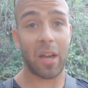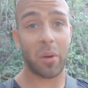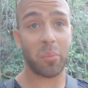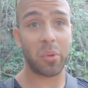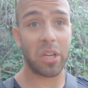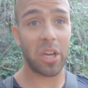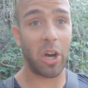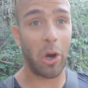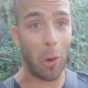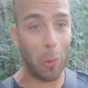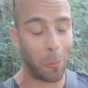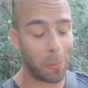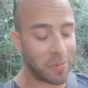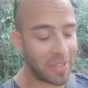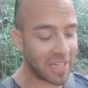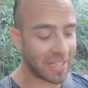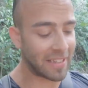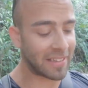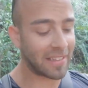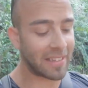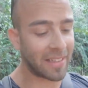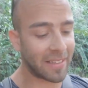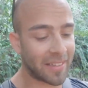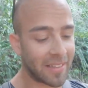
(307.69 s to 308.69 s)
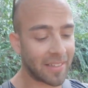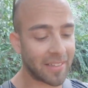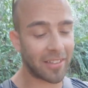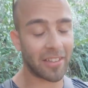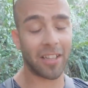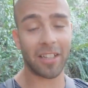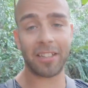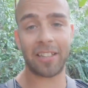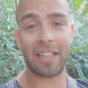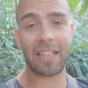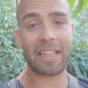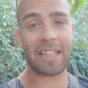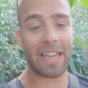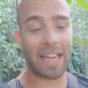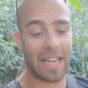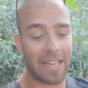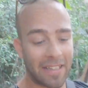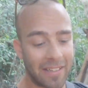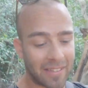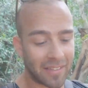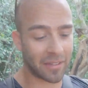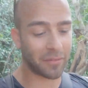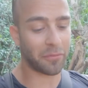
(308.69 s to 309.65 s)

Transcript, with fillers: We hope that this is not the case.